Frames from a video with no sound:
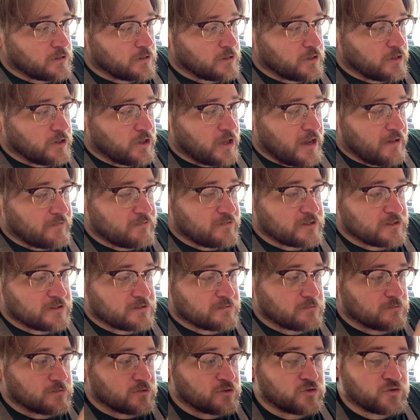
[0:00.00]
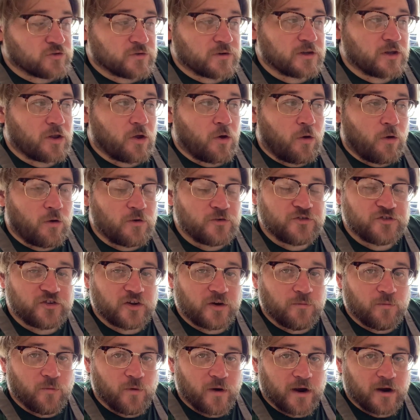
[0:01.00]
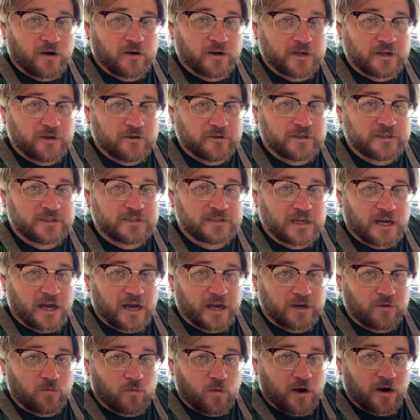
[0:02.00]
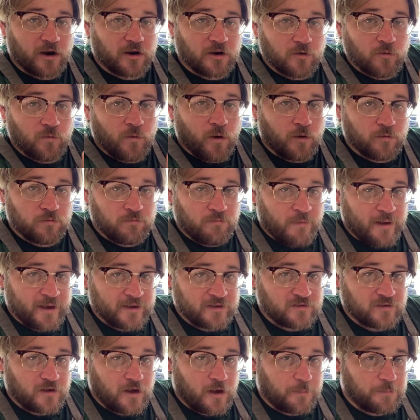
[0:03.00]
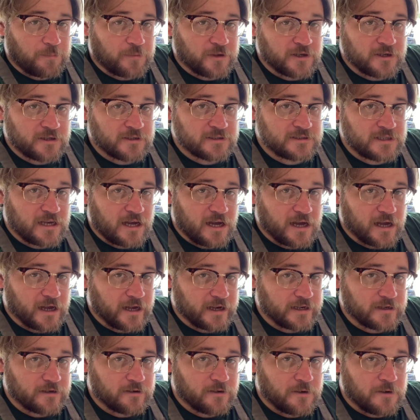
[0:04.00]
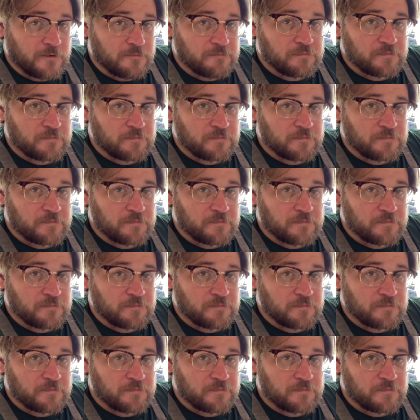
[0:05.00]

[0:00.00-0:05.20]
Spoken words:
You have to drill a hole somewhere in your design where it won't mess up the design.